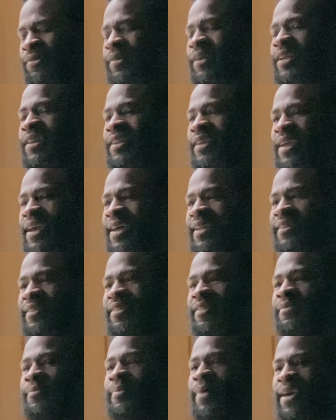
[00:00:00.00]
You can
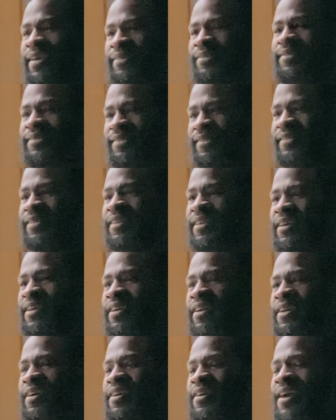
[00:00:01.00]
get the best
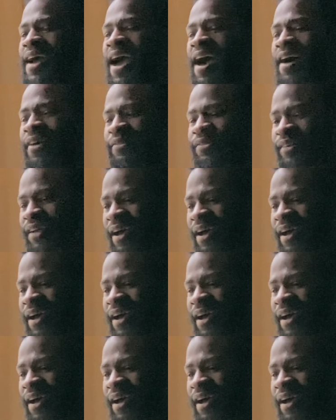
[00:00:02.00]
out